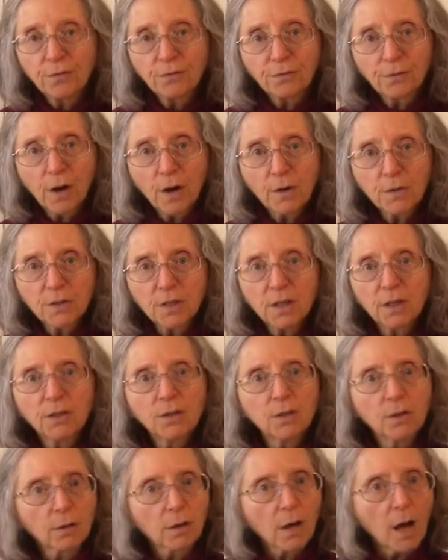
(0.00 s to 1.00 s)

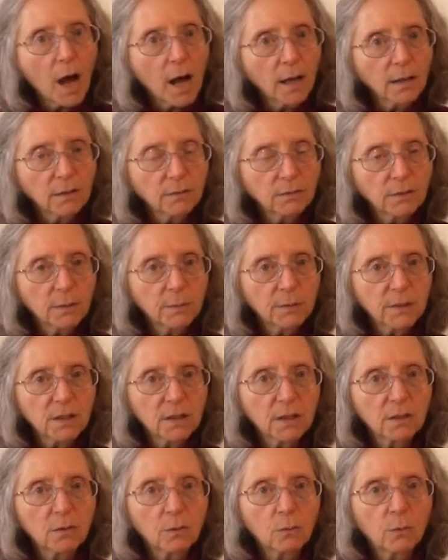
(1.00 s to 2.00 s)
Frozen, you're kind of
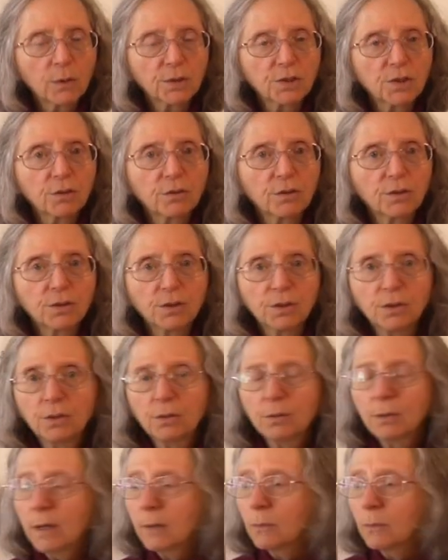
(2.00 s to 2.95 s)
limited on what you can do.